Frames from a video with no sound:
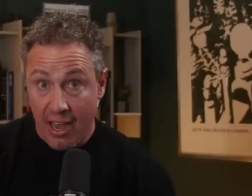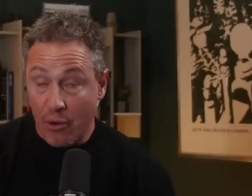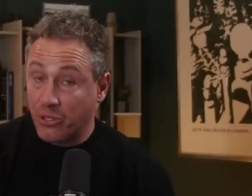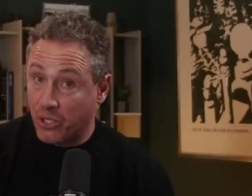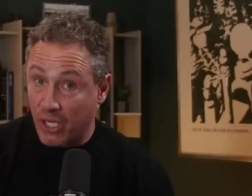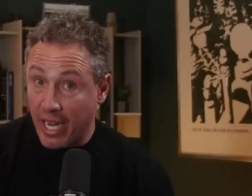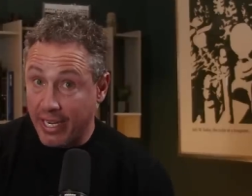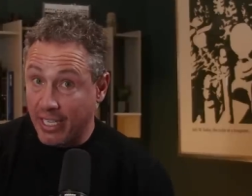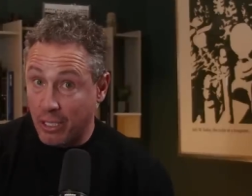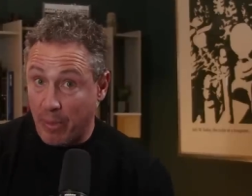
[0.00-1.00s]
Our
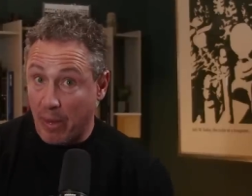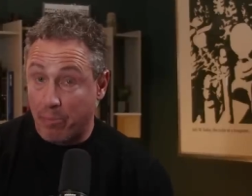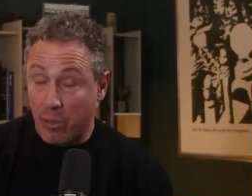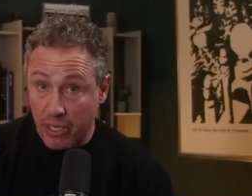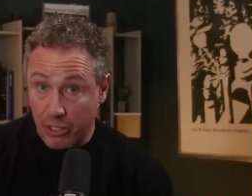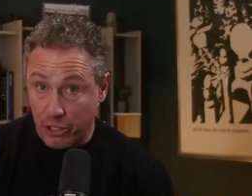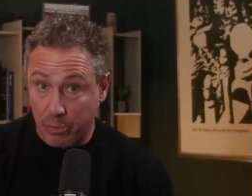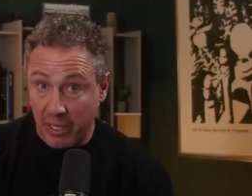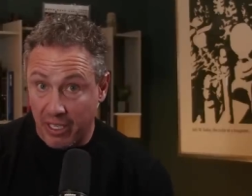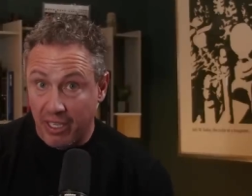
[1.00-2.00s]
society is about
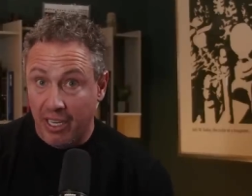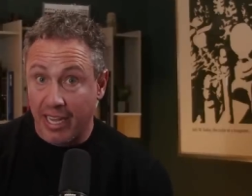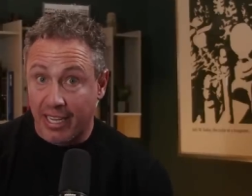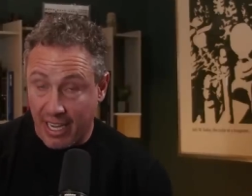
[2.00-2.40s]
punishment and